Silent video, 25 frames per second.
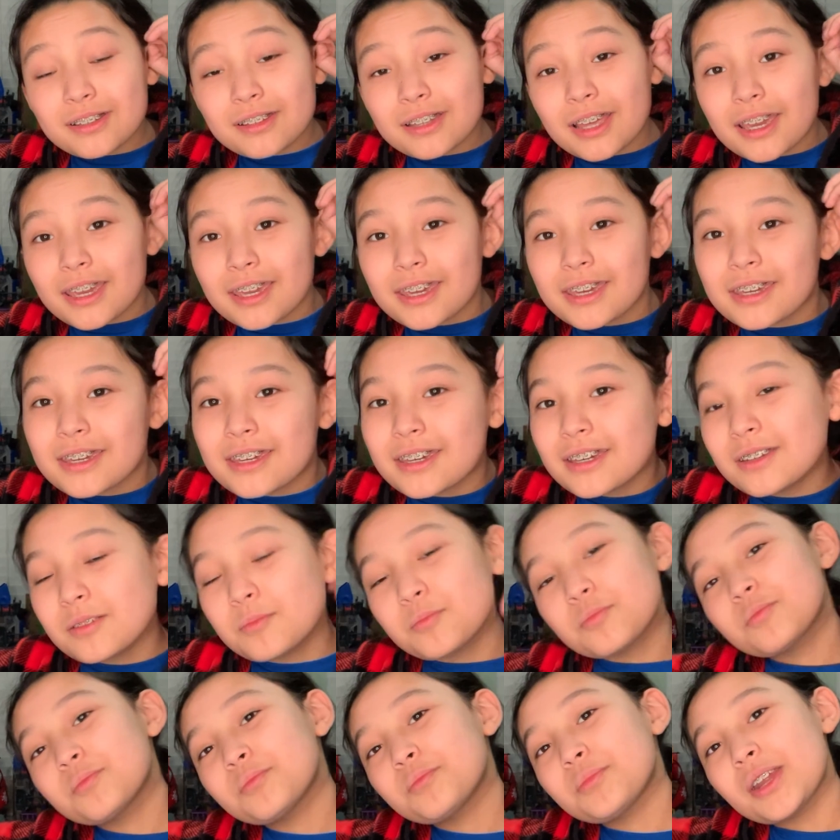Like, he
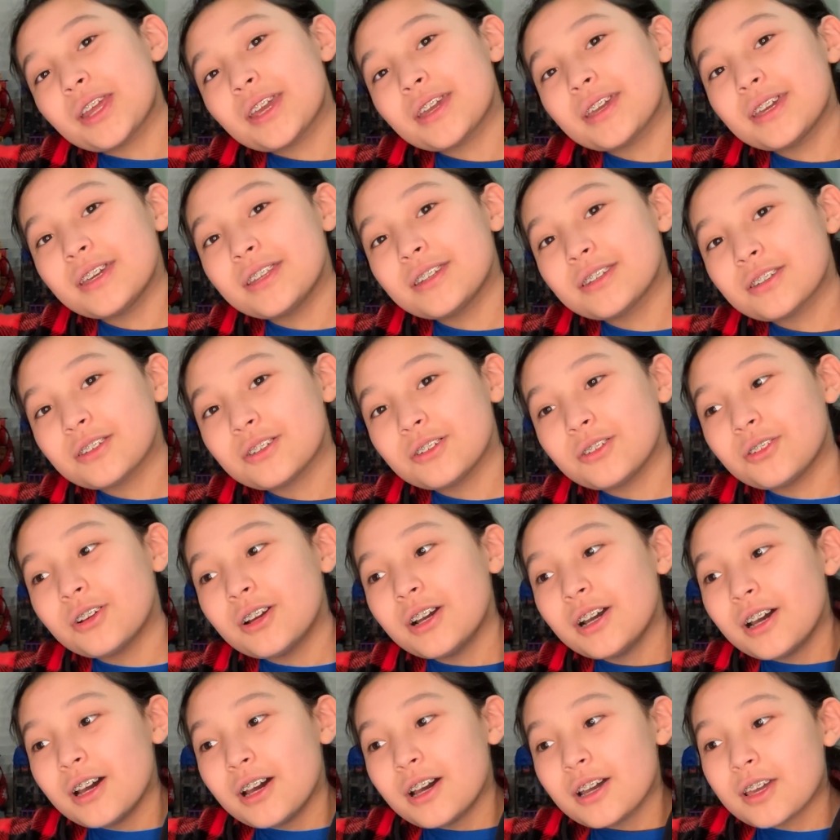can break into
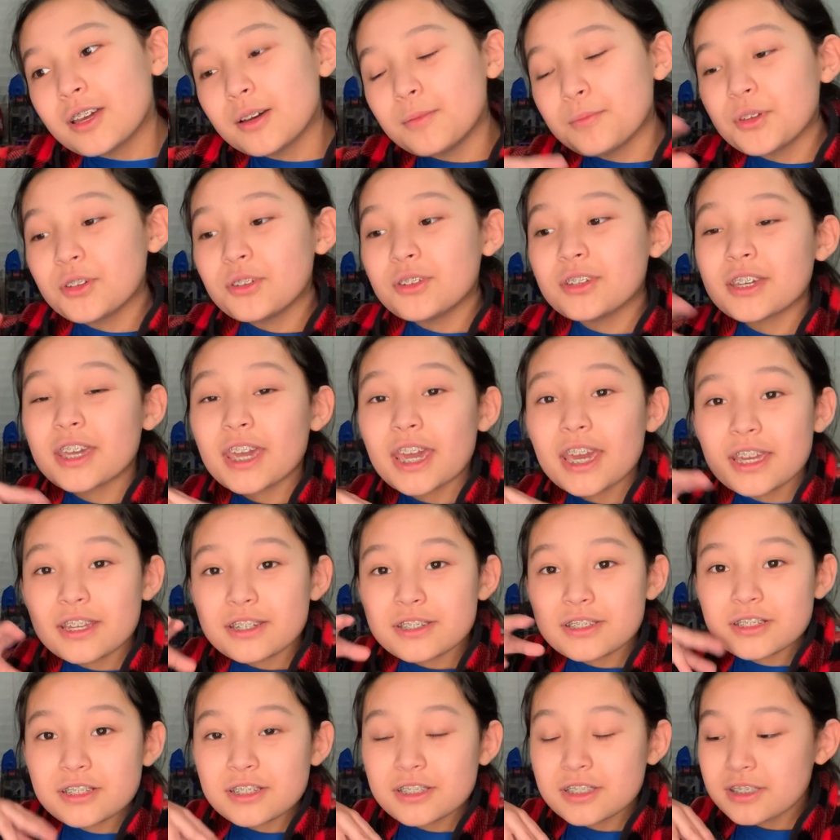
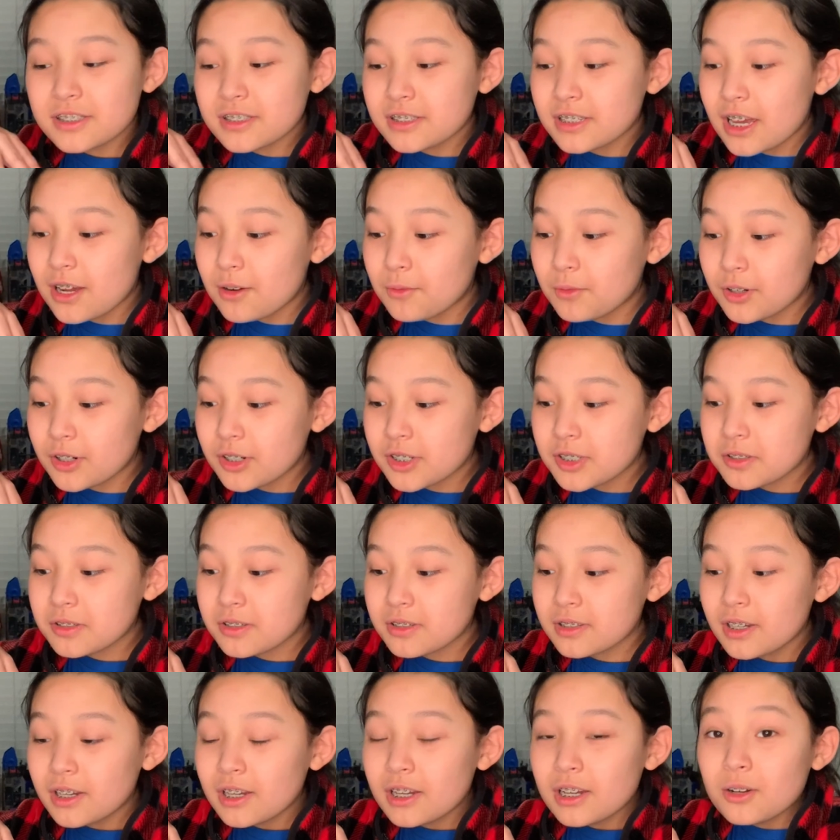communications
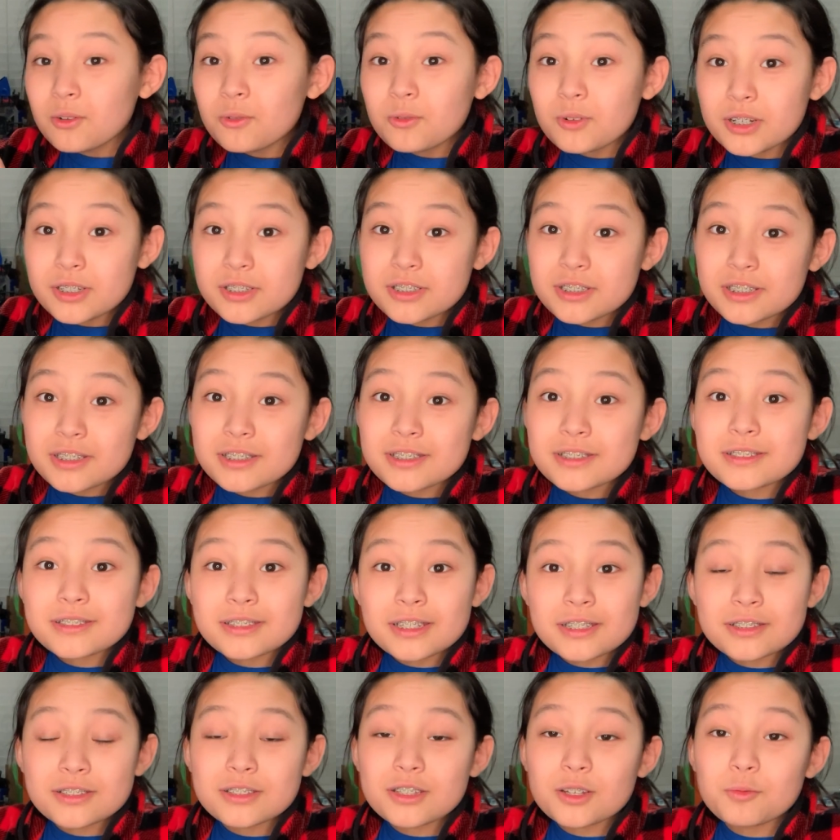networks, which is,
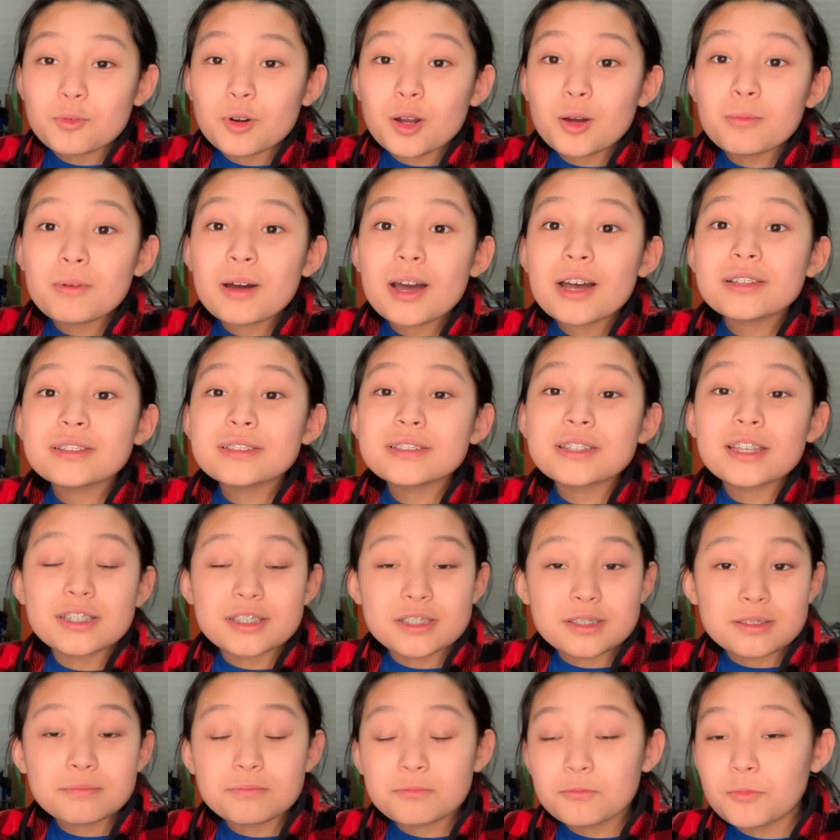since they're robots,
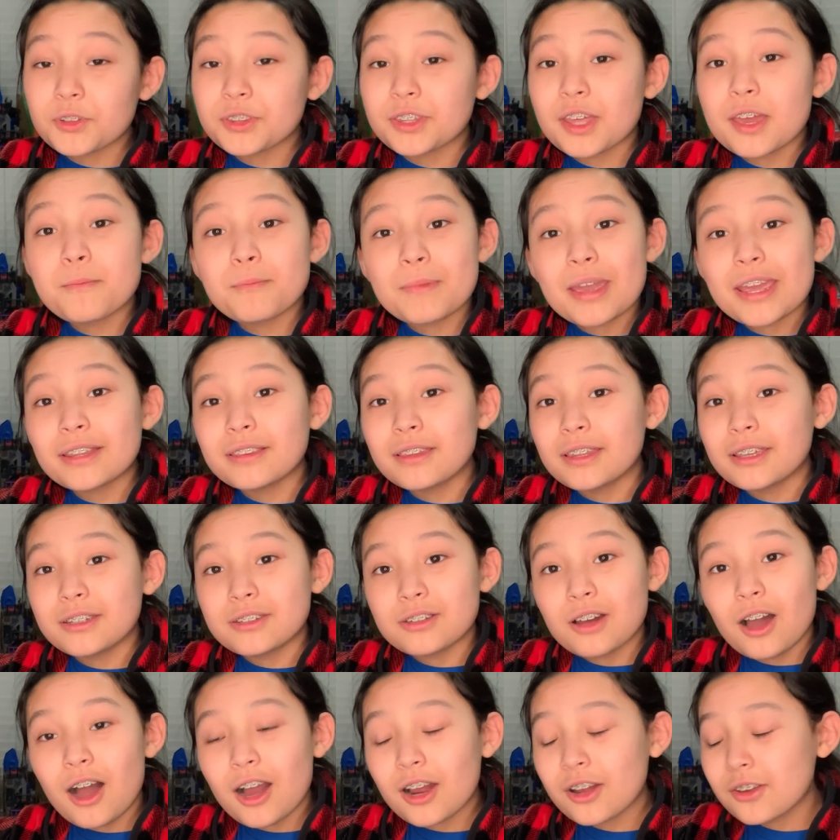that's what they mainly
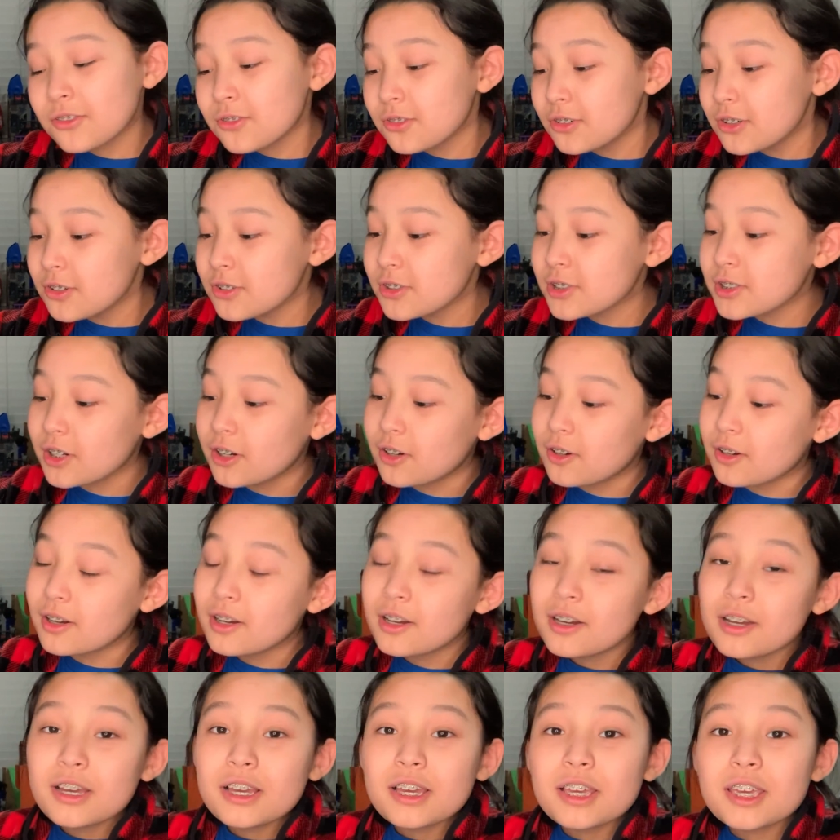talk through. So
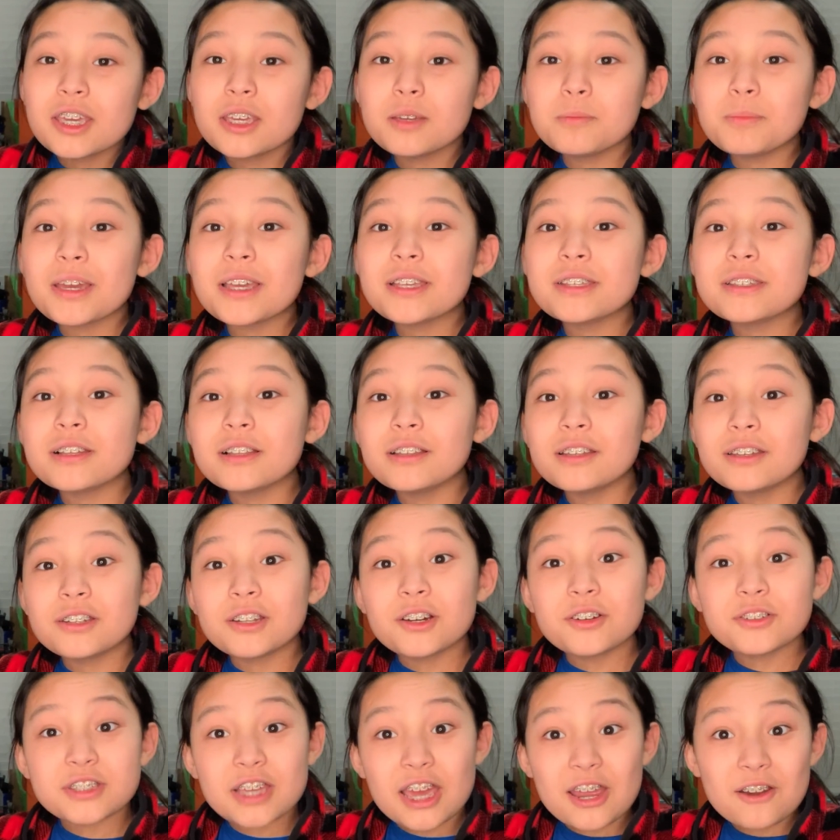he basically
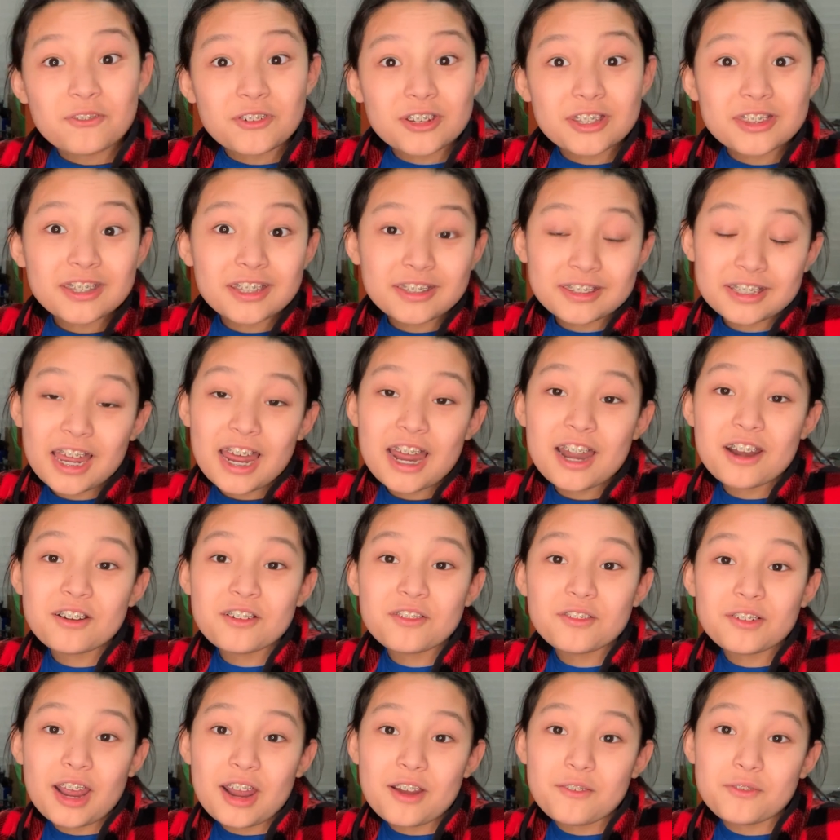knows everything
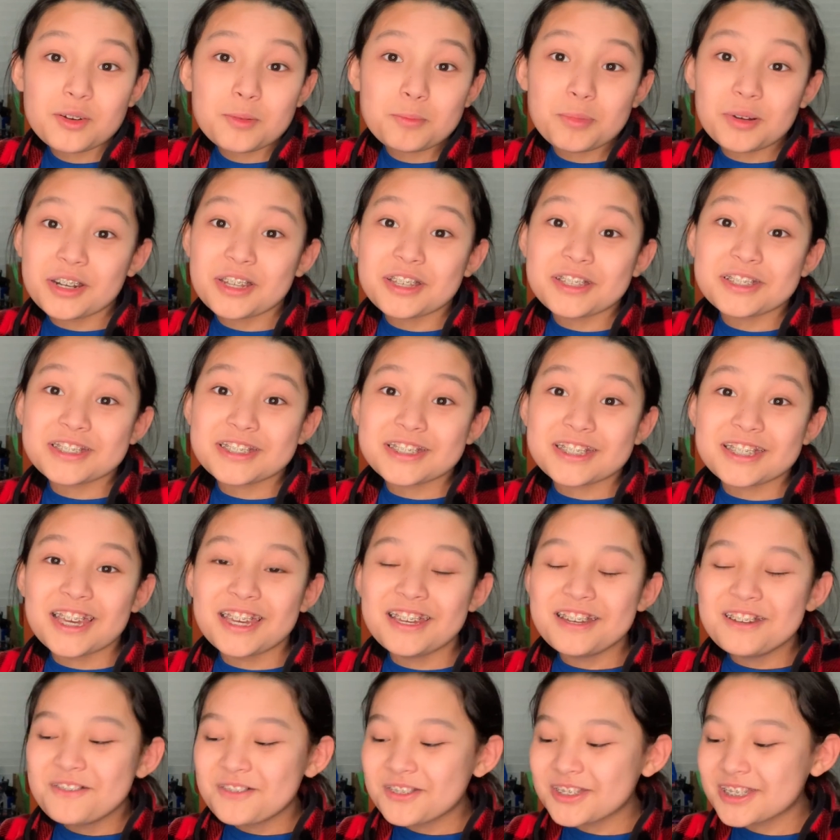that everybody's
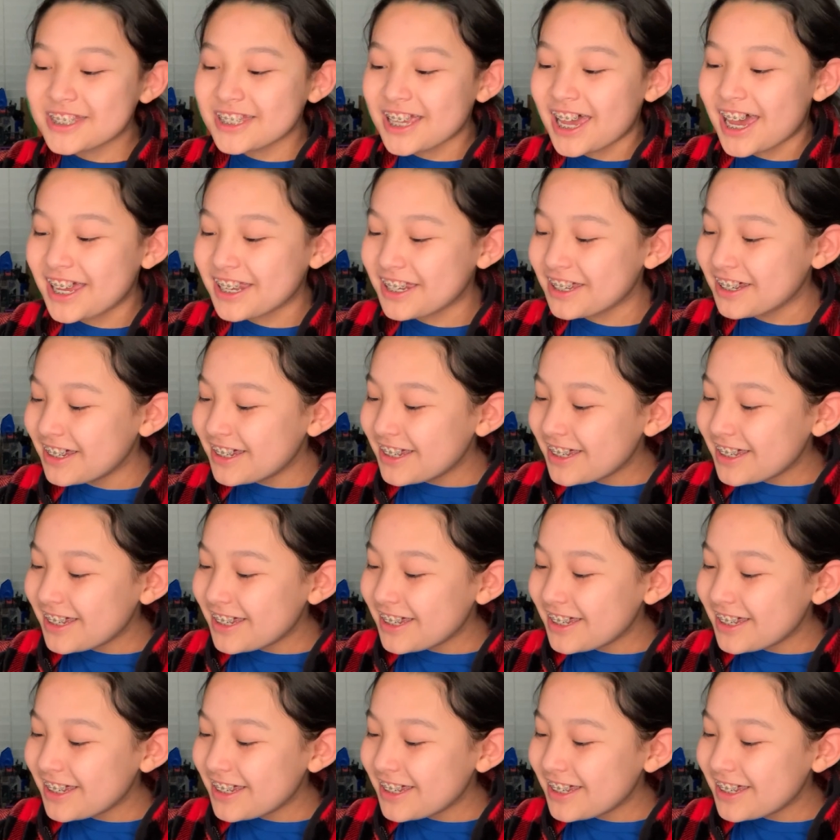said.